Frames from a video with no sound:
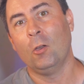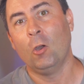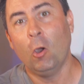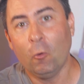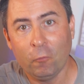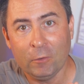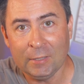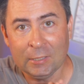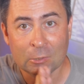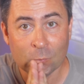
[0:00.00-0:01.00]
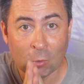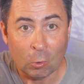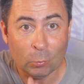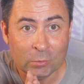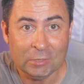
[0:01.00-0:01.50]
hopefully you
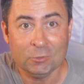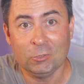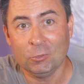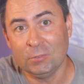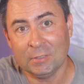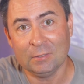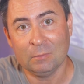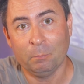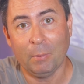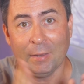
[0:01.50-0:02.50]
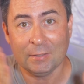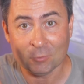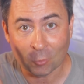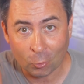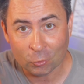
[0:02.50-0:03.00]
won't need to use this, but
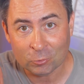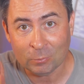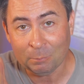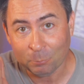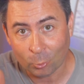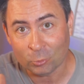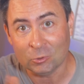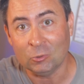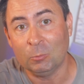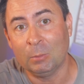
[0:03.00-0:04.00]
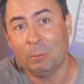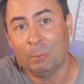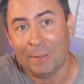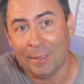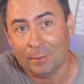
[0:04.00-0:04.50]
it's also important to be
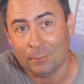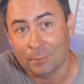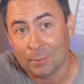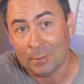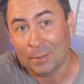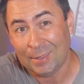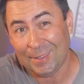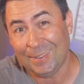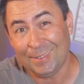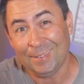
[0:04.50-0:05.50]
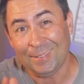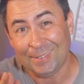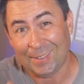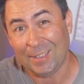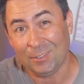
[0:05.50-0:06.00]
prepared in
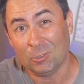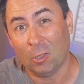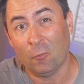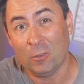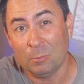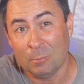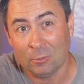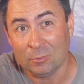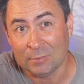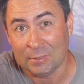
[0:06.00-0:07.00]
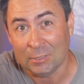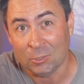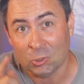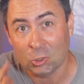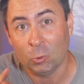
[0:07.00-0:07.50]
case of an emergency.
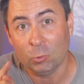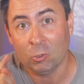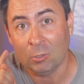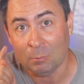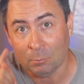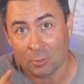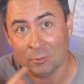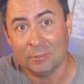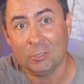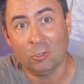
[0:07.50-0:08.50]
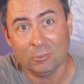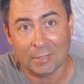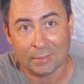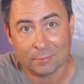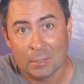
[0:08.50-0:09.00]
Know your emergency
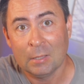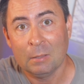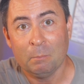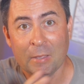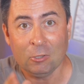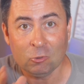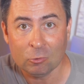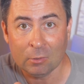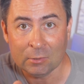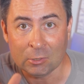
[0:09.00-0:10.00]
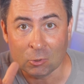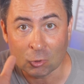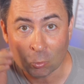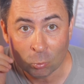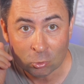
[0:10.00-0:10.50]
contacts. Make sure that you
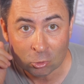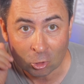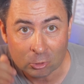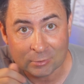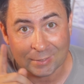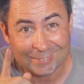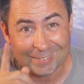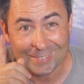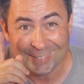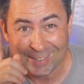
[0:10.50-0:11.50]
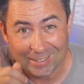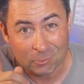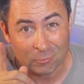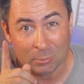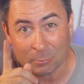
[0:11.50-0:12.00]
know who to contact in case
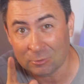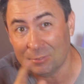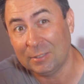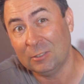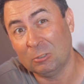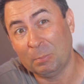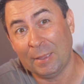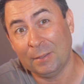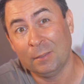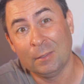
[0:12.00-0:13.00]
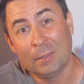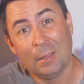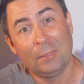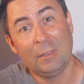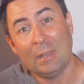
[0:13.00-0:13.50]
of an emergency in Japan.
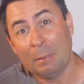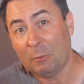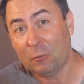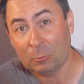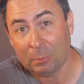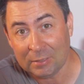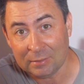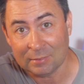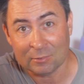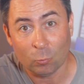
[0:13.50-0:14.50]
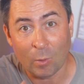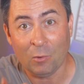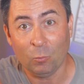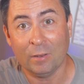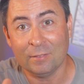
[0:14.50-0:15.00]
The number for the police is
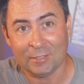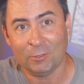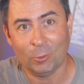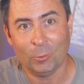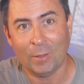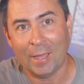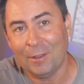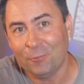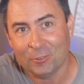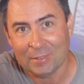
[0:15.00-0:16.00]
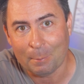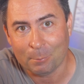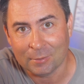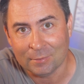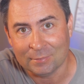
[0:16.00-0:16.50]
110 and for the
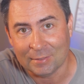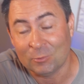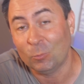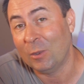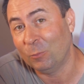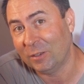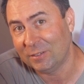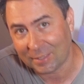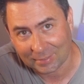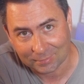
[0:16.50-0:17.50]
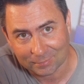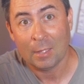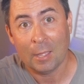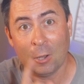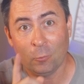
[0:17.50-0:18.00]
ambulance is 119.
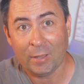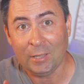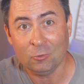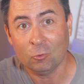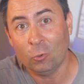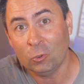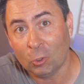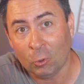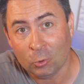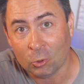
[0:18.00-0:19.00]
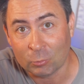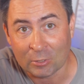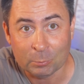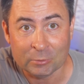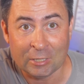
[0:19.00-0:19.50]
Arrange or know your
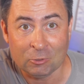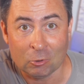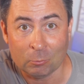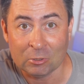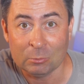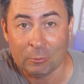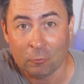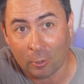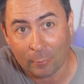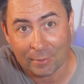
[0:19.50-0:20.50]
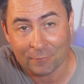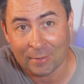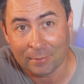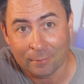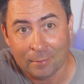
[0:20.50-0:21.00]
transportation options before
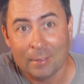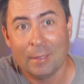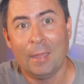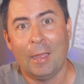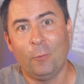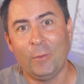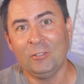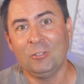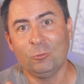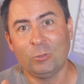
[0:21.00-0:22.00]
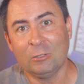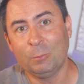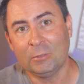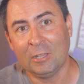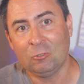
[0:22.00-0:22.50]
arriving. Arranging
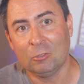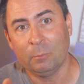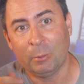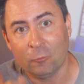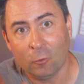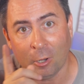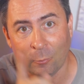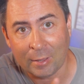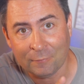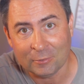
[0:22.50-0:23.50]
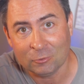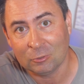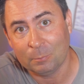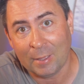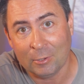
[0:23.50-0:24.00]
transportation before arriving to
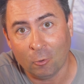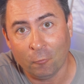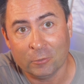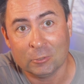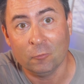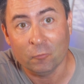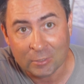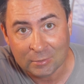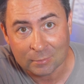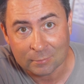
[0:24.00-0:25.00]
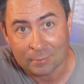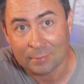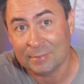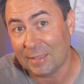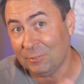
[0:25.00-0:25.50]
Japan offers convenience,
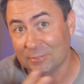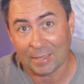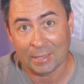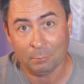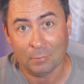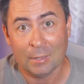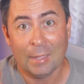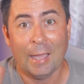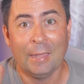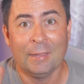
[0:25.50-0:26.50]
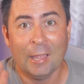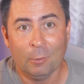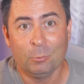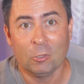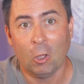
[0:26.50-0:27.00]
saves time, and
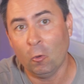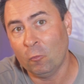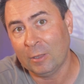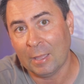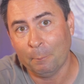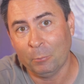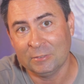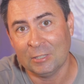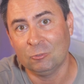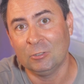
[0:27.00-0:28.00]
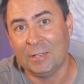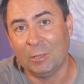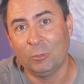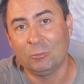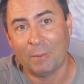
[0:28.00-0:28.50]
helps overcome potential
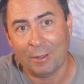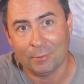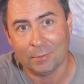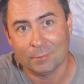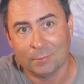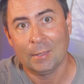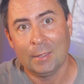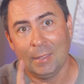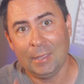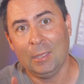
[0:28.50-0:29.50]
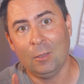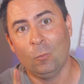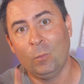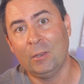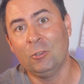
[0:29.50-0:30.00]
language barriers. It
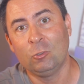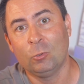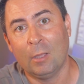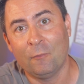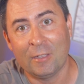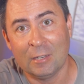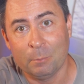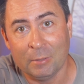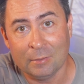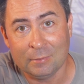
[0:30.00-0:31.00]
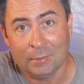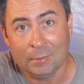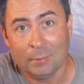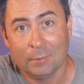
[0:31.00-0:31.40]
will ensure availability,